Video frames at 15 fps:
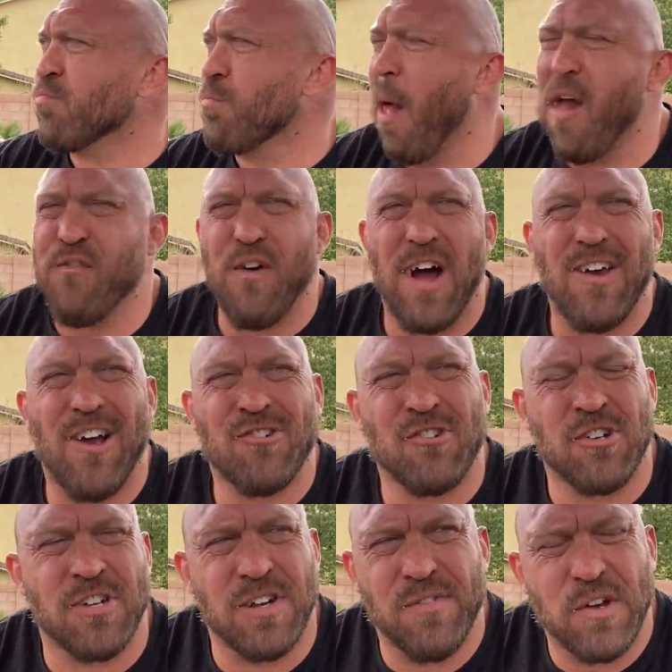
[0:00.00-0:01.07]
my fat ass
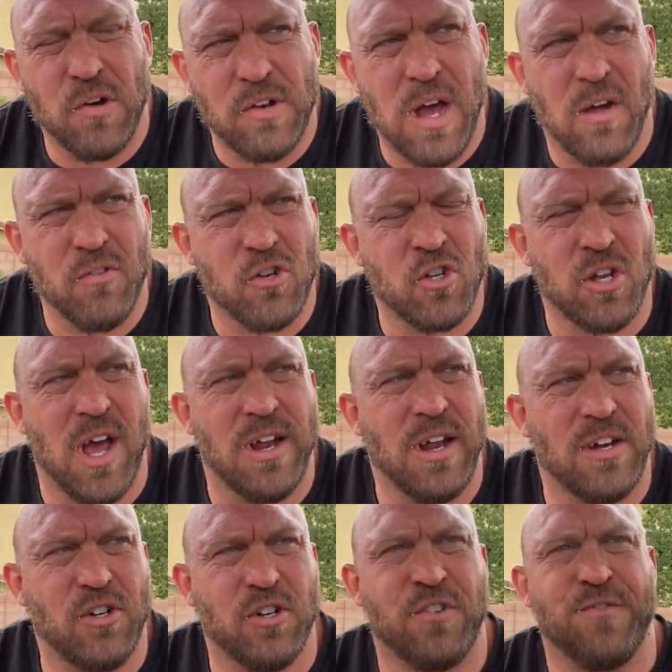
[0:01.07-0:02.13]
doesn't even go down the slide.
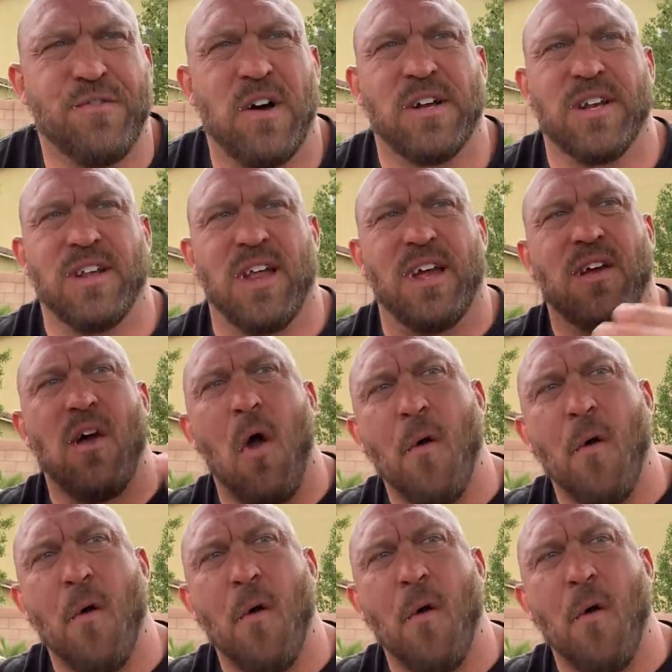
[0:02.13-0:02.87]
I just fucking like,